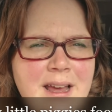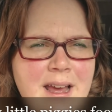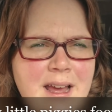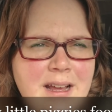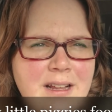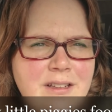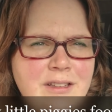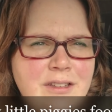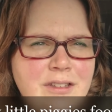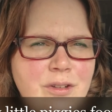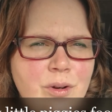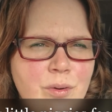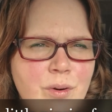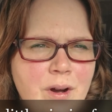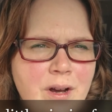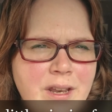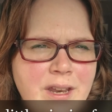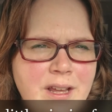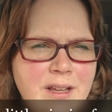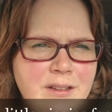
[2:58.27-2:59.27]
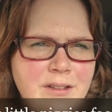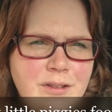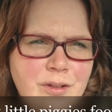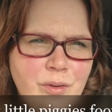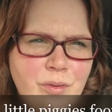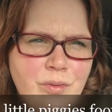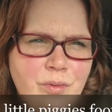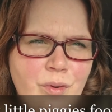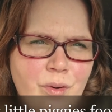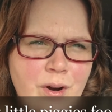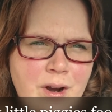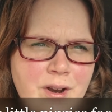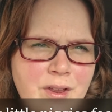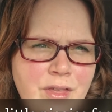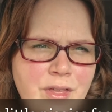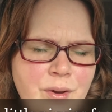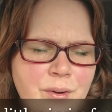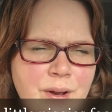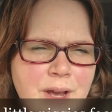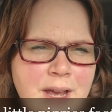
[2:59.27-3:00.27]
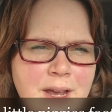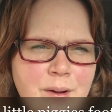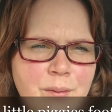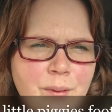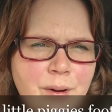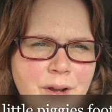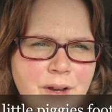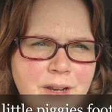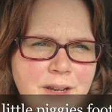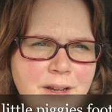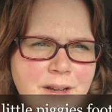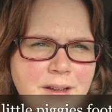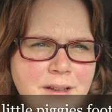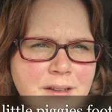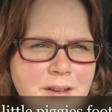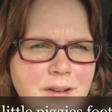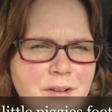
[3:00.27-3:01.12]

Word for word: and so on and so forth. Okay, we're going to